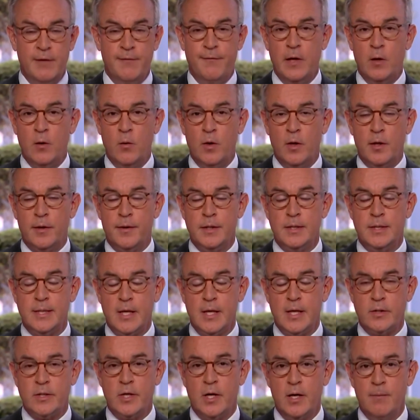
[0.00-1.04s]
briefing with
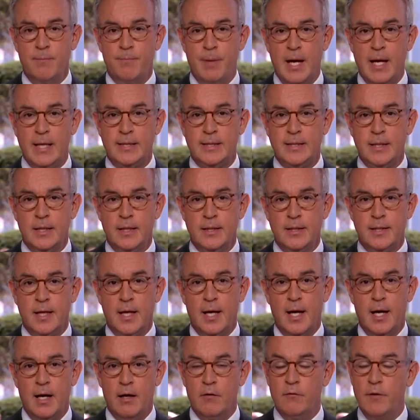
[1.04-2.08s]
Secretary Bessent,
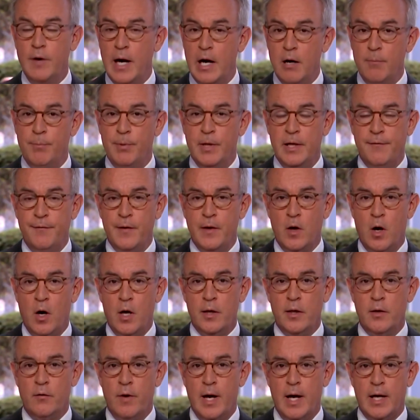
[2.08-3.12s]
rare briefing
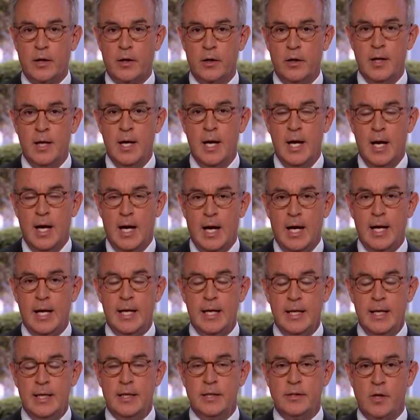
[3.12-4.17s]
on the record
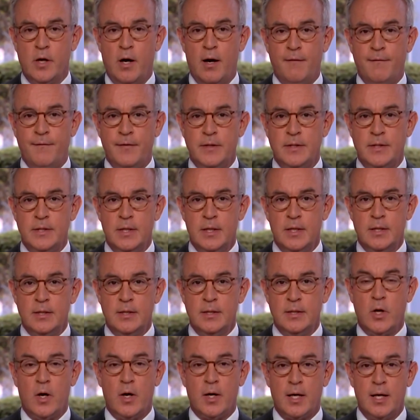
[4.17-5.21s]
in his
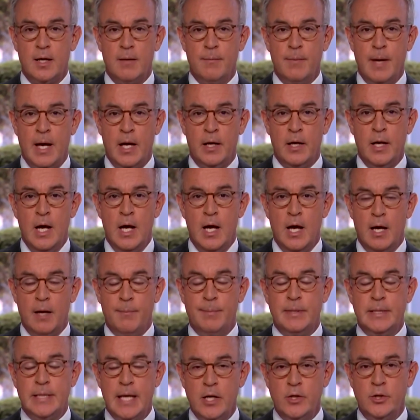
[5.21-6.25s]
offices, talking about
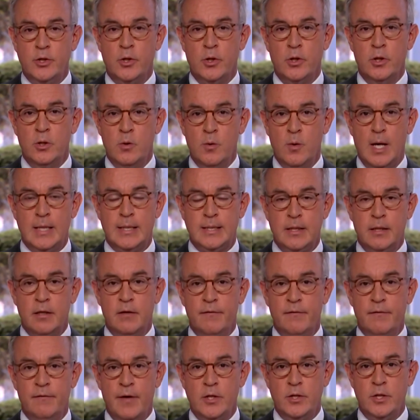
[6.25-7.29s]
a potential U.S.
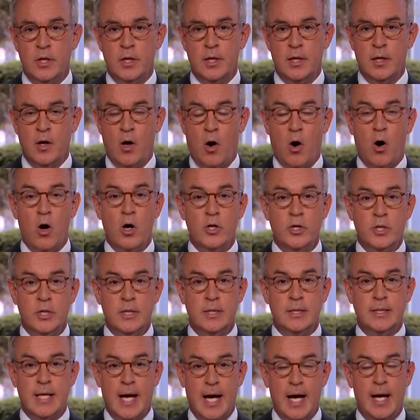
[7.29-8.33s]
intervention in
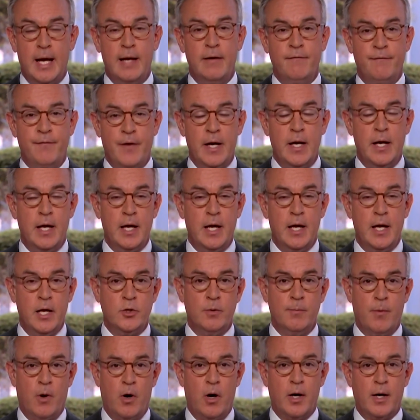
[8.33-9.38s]
Argentine
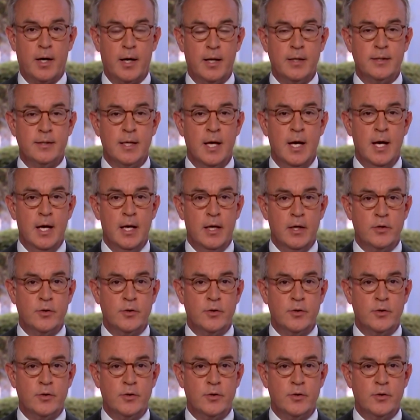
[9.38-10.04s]
financial markets.